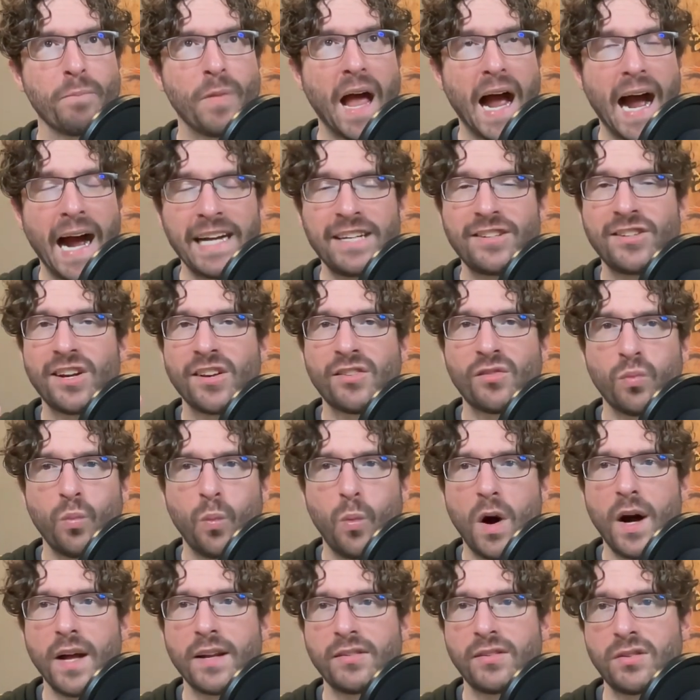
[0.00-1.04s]
I just
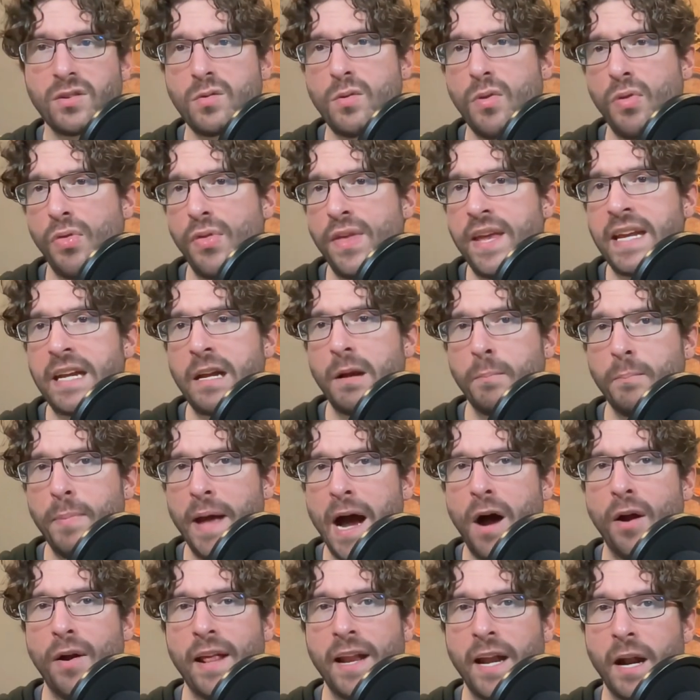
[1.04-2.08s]
want to think
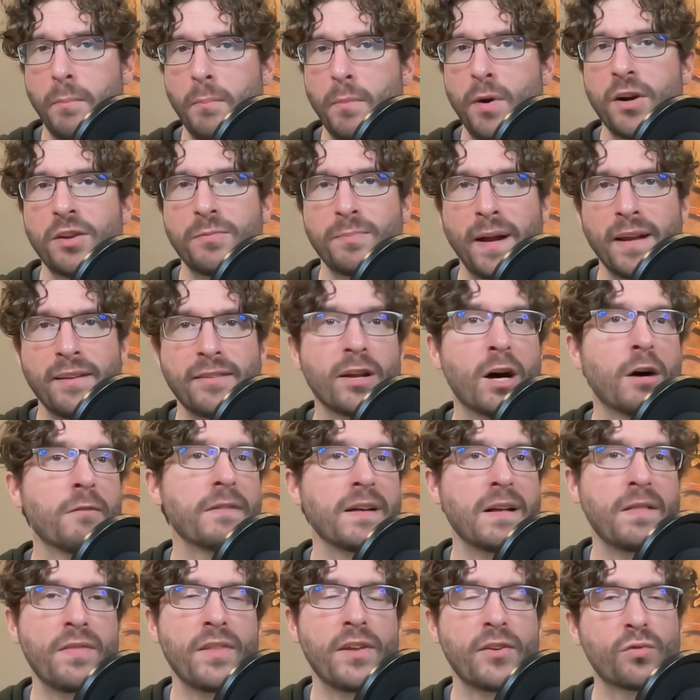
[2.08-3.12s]
about and immerse myself
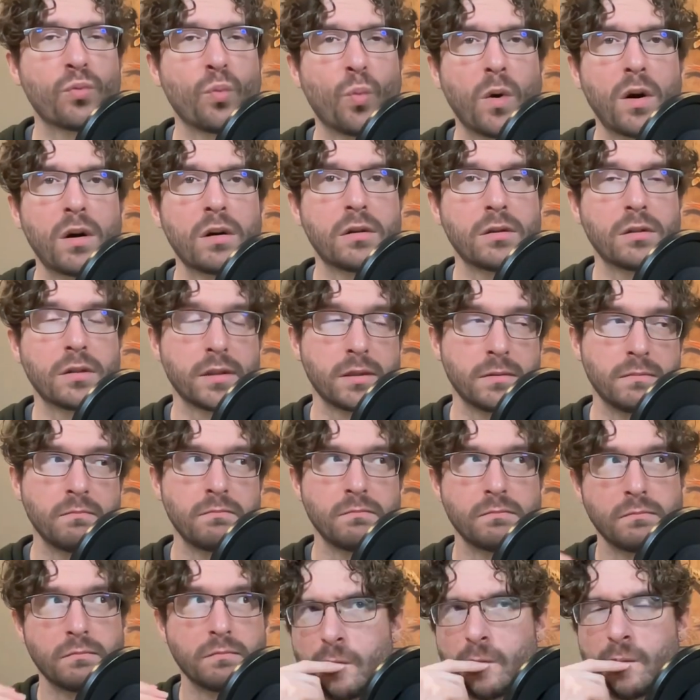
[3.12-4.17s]
in this world.
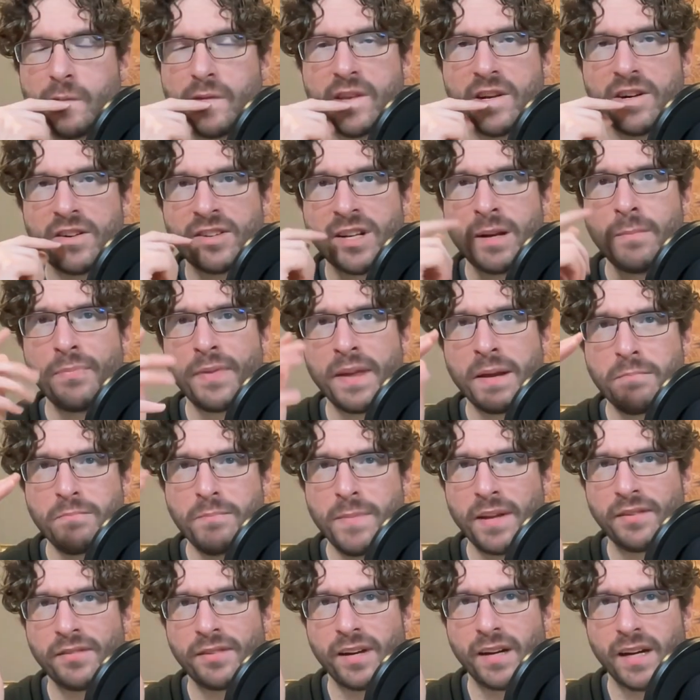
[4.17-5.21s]
There's something
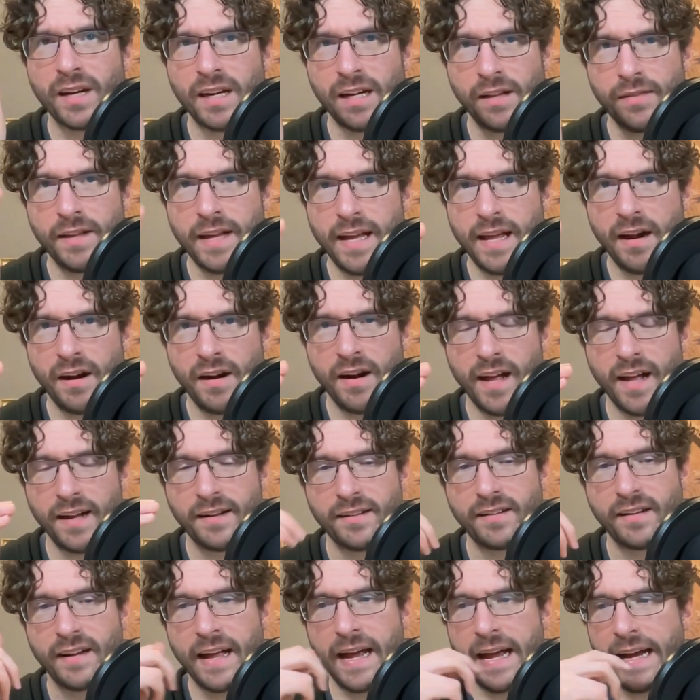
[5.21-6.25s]
missing in the internet
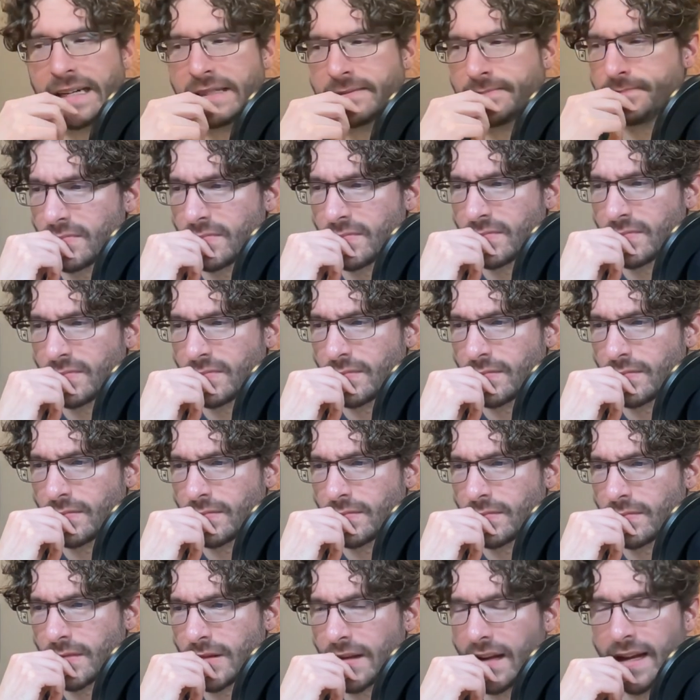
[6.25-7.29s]
today.
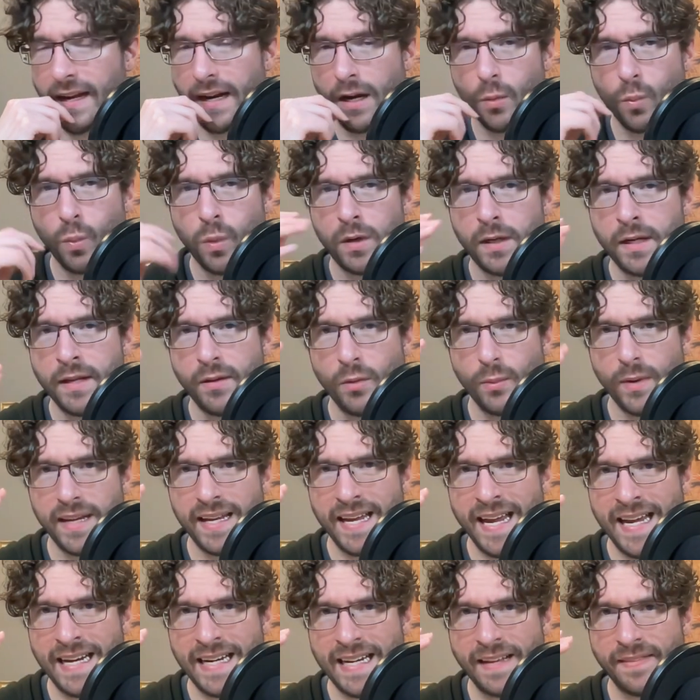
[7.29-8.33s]
And I worry that we
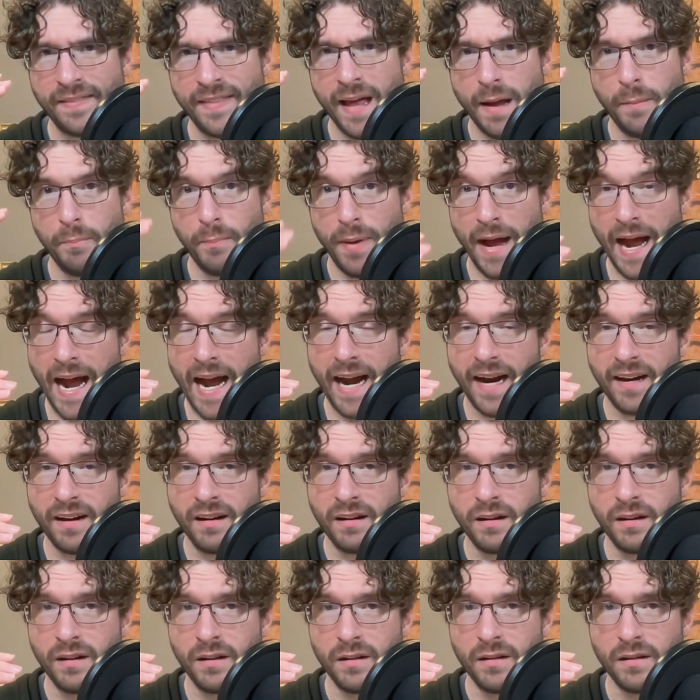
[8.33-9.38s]
can't get that back
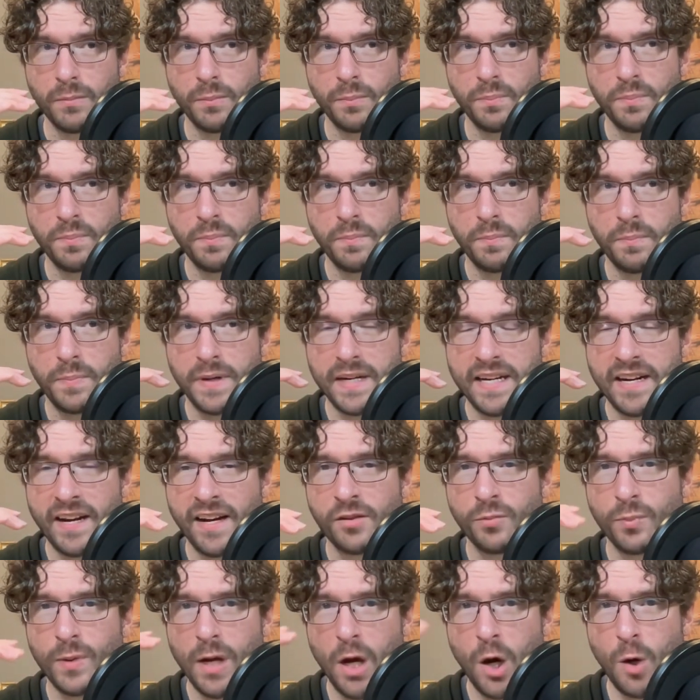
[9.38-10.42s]

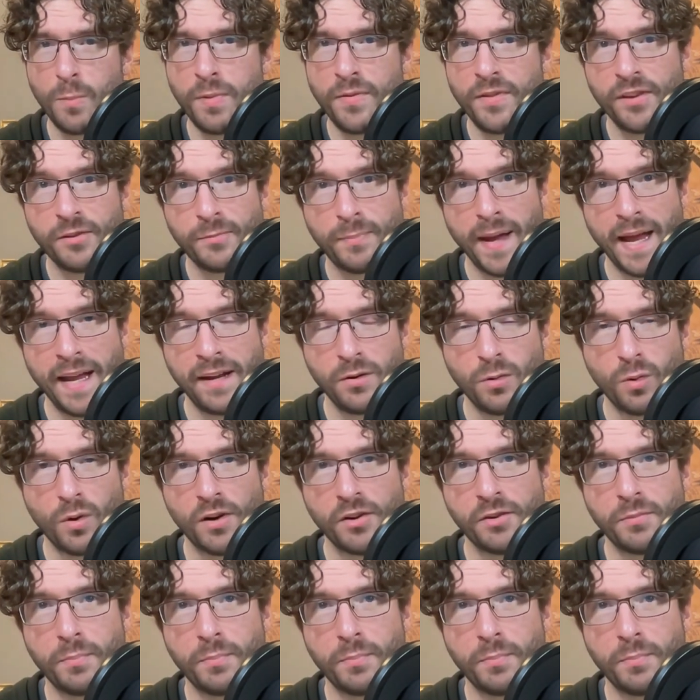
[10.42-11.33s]
because we open this Pandora's